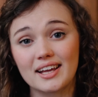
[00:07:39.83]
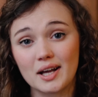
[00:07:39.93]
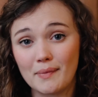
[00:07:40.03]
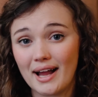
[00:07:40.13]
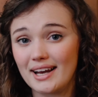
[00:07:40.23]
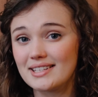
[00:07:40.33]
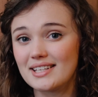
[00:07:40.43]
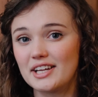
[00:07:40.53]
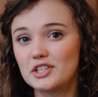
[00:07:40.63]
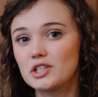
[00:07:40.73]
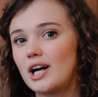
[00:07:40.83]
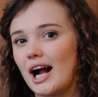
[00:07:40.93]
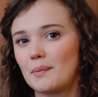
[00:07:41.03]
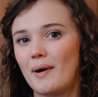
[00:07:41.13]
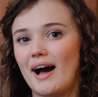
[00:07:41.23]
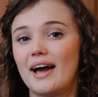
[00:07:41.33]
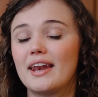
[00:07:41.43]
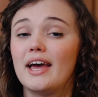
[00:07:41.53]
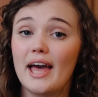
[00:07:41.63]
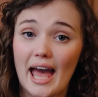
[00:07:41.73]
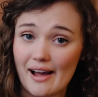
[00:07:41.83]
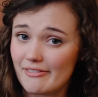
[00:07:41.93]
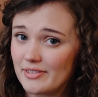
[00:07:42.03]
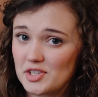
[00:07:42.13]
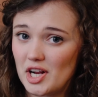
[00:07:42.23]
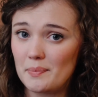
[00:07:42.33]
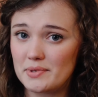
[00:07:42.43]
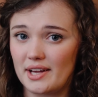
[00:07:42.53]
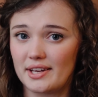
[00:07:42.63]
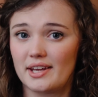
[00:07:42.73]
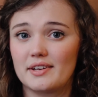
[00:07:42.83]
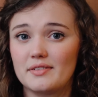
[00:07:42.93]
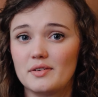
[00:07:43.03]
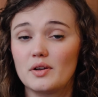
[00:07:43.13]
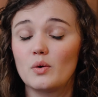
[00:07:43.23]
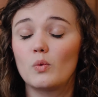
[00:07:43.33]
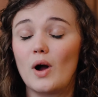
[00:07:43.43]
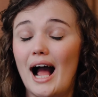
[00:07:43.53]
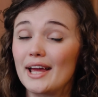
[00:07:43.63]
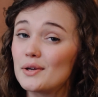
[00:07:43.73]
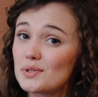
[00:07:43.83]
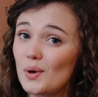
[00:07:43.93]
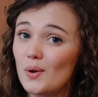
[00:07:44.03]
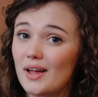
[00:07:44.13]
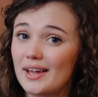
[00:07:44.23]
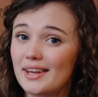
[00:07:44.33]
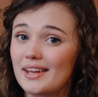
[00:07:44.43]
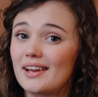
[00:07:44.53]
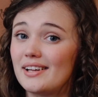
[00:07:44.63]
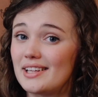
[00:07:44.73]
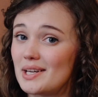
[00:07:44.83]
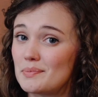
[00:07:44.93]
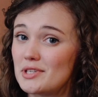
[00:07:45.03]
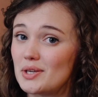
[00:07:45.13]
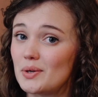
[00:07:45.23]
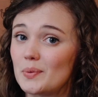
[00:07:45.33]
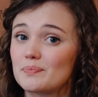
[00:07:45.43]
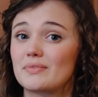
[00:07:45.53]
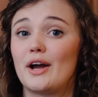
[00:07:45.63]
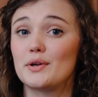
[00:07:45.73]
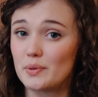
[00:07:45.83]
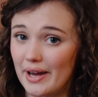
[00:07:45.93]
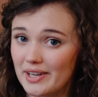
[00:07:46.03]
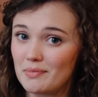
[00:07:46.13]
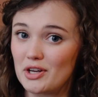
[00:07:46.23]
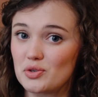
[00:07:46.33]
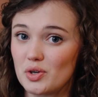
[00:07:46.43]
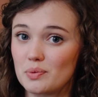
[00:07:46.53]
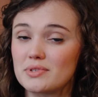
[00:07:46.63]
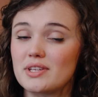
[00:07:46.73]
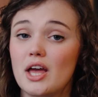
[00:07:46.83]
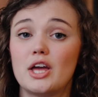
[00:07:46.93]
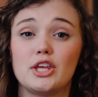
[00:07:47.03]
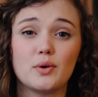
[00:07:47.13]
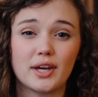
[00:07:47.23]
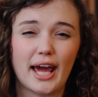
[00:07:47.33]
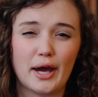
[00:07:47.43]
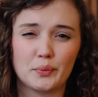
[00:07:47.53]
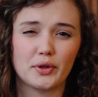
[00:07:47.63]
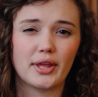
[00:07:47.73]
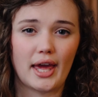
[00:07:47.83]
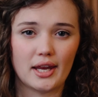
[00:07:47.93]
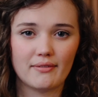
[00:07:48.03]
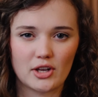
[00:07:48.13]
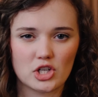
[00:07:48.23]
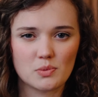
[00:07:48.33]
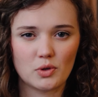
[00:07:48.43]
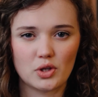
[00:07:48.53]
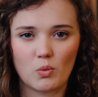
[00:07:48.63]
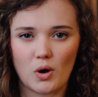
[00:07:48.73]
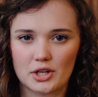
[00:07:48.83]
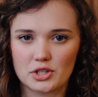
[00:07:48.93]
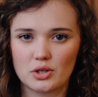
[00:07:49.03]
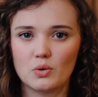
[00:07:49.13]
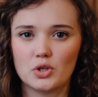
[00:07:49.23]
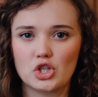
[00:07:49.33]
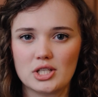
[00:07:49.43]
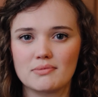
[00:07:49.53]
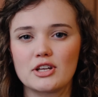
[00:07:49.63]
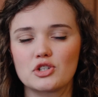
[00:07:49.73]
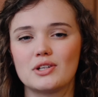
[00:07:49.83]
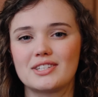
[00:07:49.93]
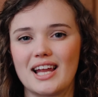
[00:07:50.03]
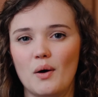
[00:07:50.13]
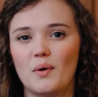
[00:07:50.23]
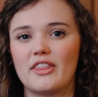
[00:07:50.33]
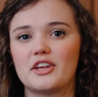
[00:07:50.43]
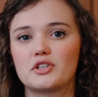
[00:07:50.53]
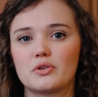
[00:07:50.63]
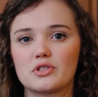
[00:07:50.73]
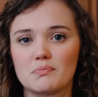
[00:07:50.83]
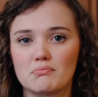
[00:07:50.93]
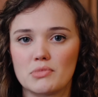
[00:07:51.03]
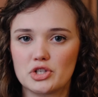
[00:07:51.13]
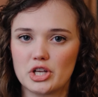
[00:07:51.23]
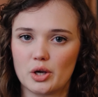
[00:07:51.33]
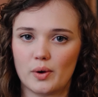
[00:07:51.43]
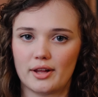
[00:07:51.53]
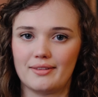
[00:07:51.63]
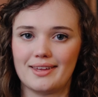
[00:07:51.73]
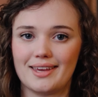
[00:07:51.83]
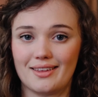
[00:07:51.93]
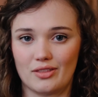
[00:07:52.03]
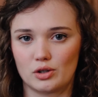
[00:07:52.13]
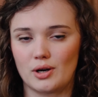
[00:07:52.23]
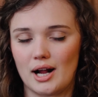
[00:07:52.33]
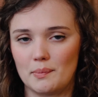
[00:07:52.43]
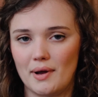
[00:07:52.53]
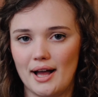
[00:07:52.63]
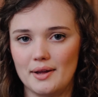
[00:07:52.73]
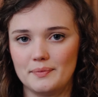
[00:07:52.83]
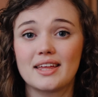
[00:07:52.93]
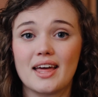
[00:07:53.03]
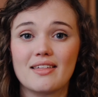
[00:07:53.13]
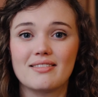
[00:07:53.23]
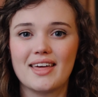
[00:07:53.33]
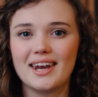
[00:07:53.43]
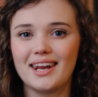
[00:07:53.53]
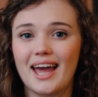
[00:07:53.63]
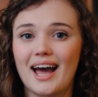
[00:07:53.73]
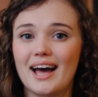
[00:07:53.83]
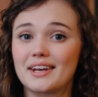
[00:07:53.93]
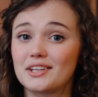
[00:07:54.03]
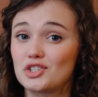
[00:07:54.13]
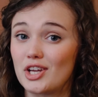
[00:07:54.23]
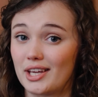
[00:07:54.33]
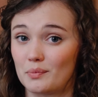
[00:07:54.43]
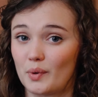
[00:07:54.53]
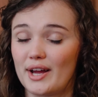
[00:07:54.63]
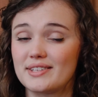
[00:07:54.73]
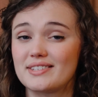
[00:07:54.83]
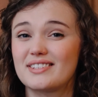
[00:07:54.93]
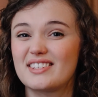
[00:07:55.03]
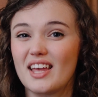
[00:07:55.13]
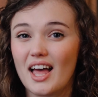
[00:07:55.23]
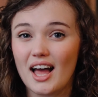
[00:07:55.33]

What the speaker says: combine inside your crock pot half of a chopped onion. I used a whole onion, it's up to you. I also added mushrooms. You could add really any vegetable you want to, just make sure it's not one that turns mushy quickly in the crock pot. Then add chicken breasts.